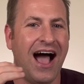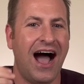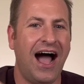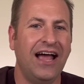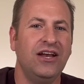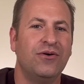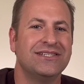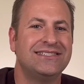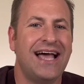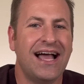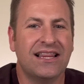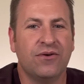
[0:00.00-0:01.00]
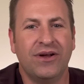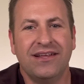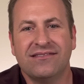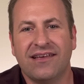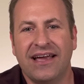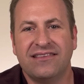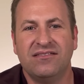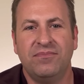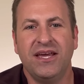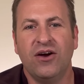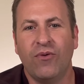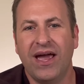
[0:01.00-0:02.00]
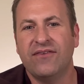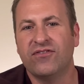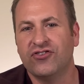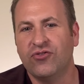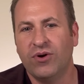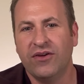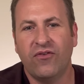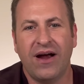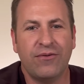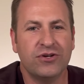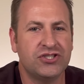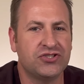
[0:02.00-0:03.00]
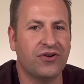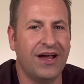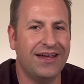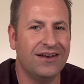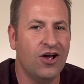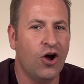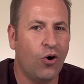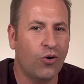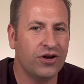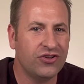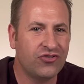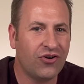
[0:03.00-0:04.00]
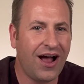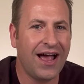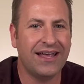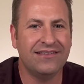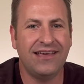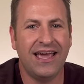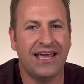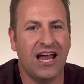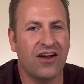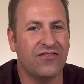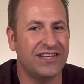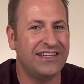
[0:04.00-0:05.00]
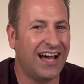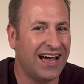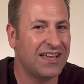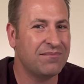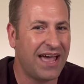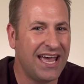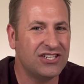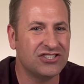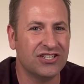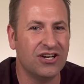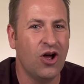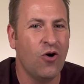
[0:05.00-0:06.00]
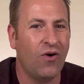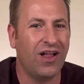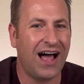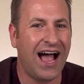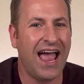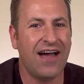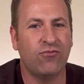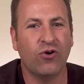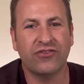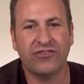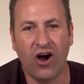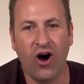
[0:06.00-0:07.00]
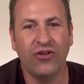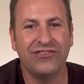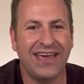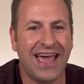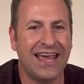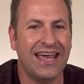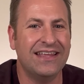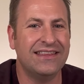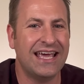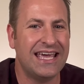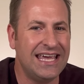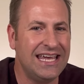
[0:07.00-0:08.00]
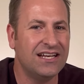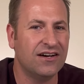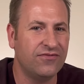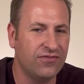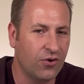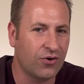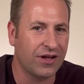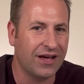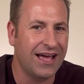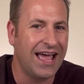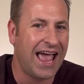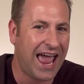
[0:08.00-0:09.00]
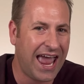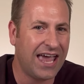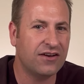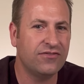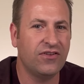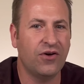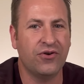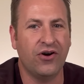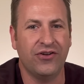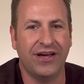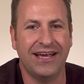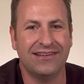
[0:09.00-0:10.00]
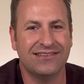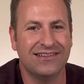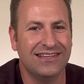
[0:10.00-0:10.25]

I know exactly what it's like to be awake for 24 hours straight, or to try and take care of a dying patient while I have worked all day in the heat of Florida and flown all night.